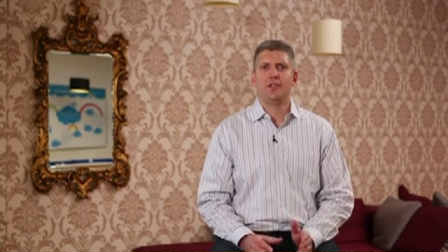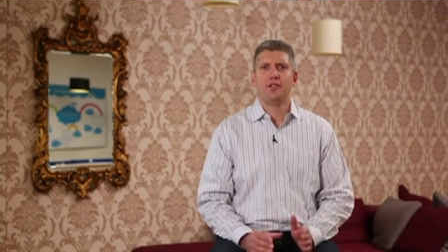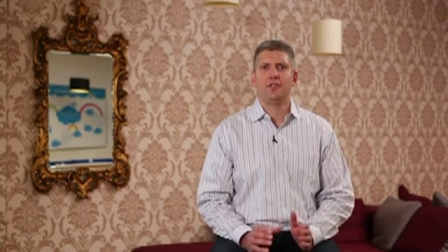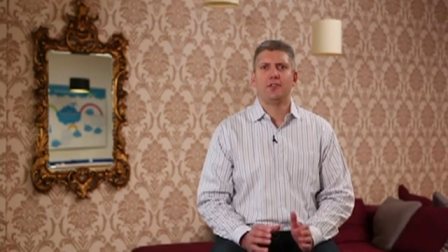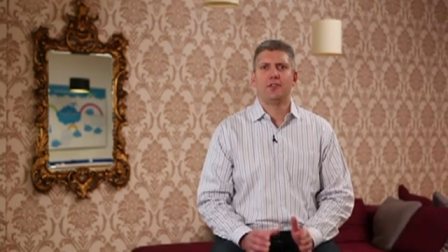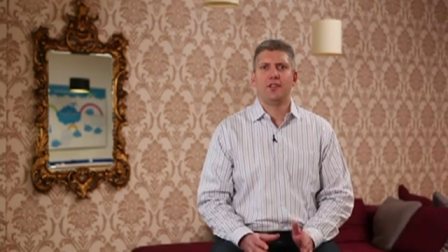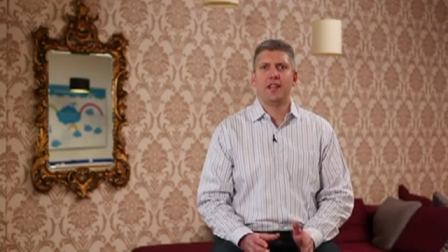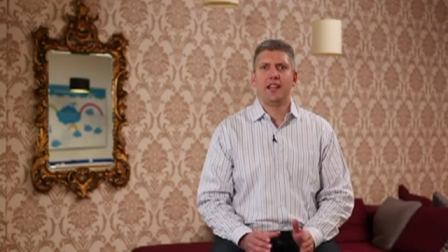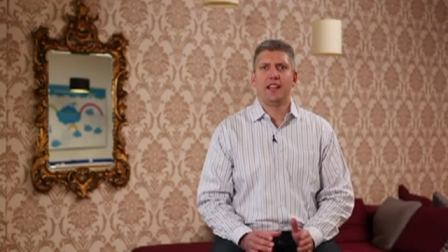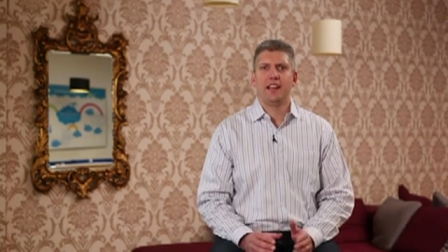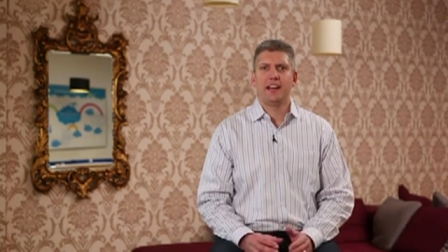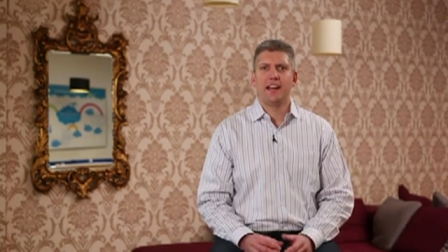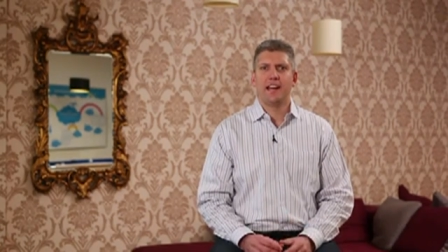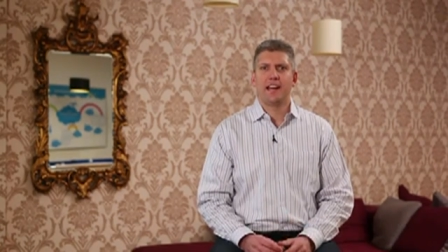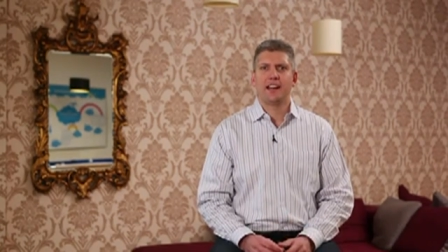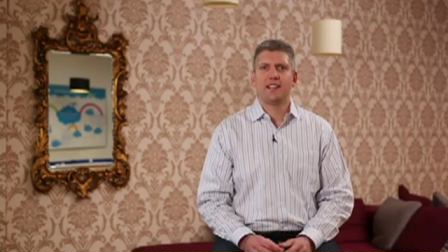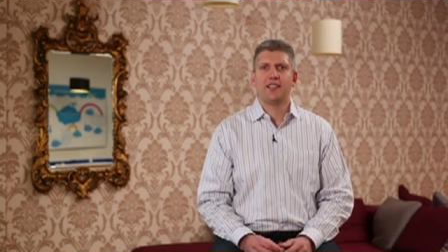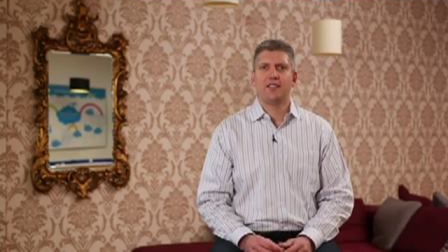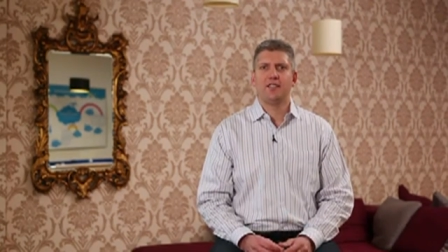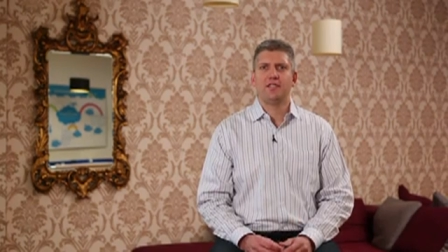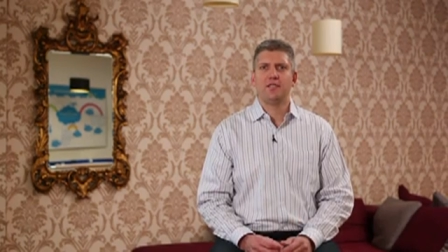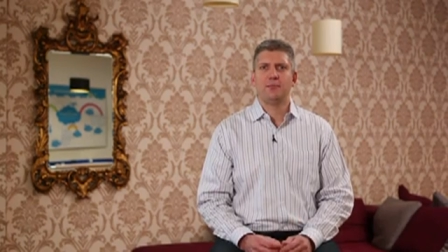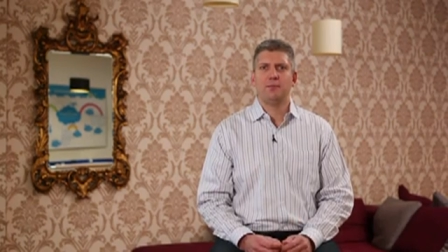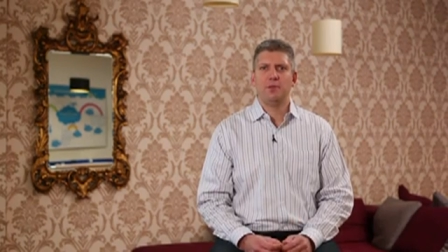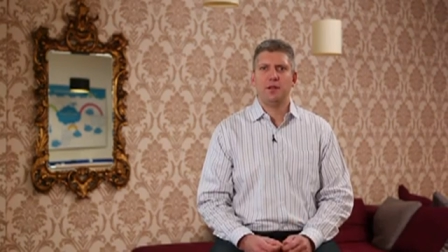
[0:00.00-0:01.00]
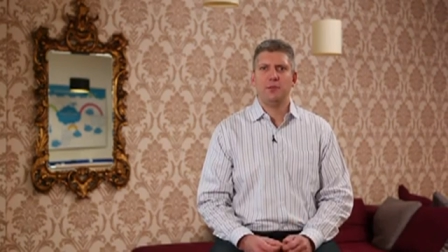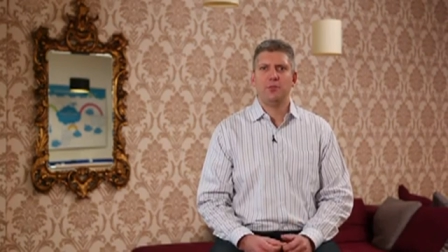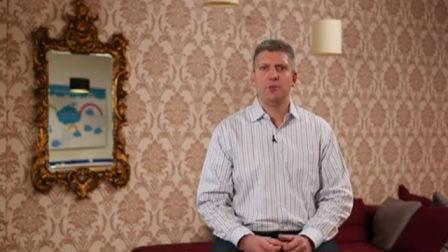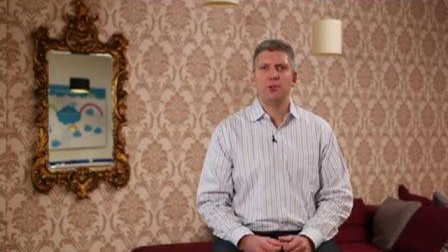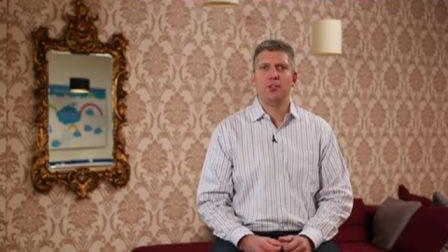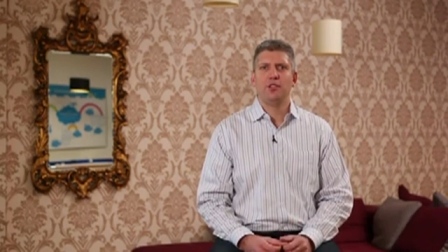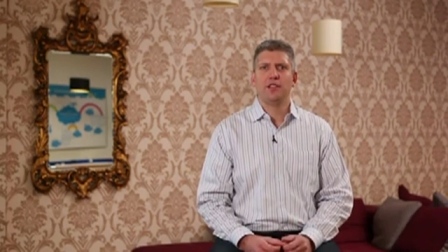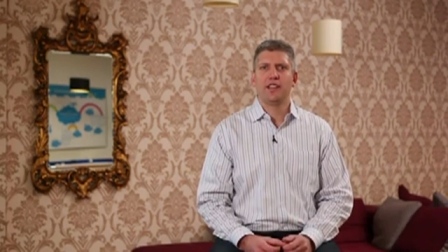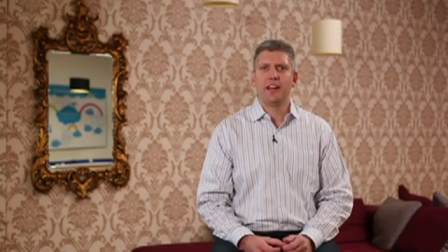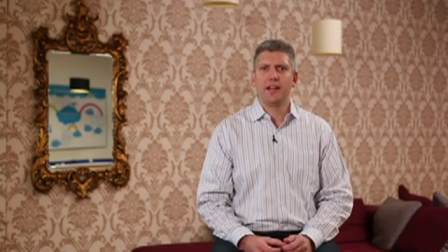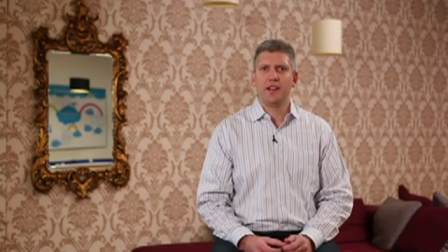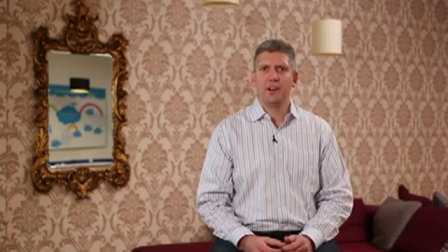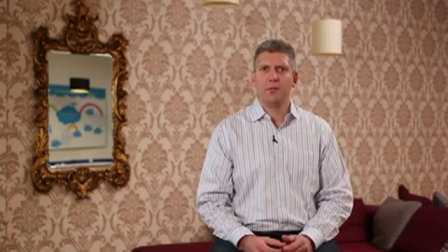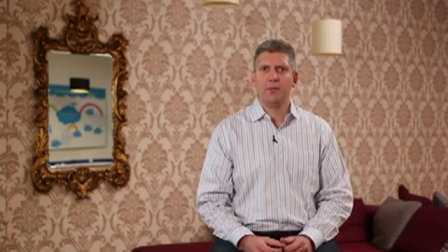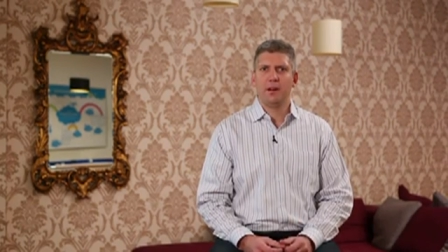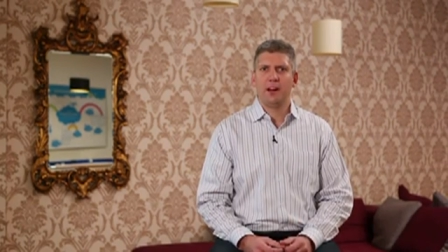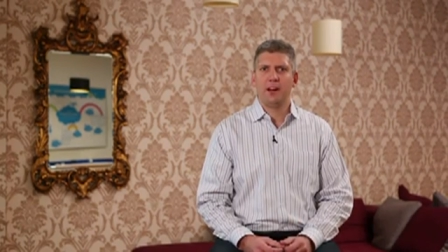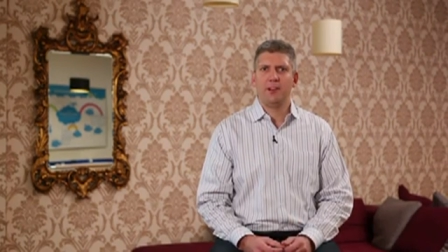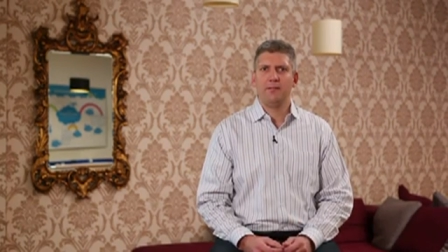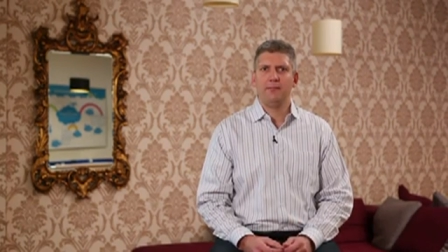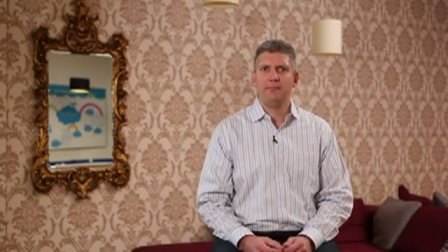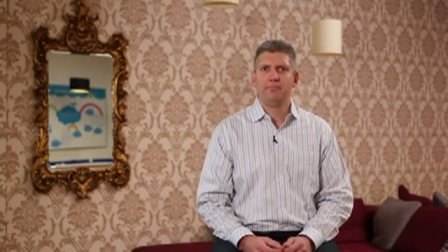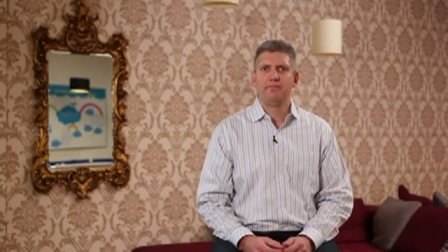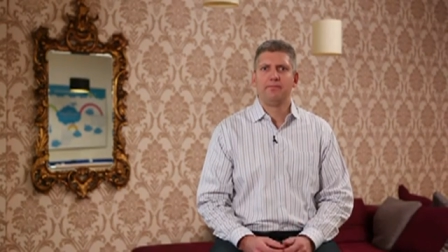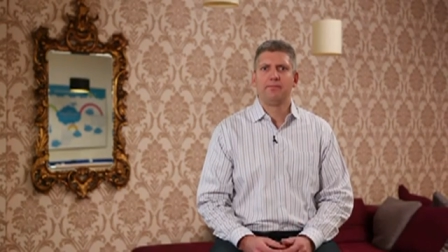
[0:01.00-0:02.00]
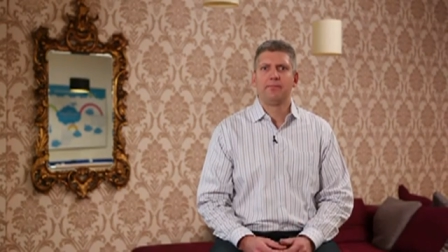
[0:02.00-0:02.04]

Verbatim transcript: to stay connected to people you care about.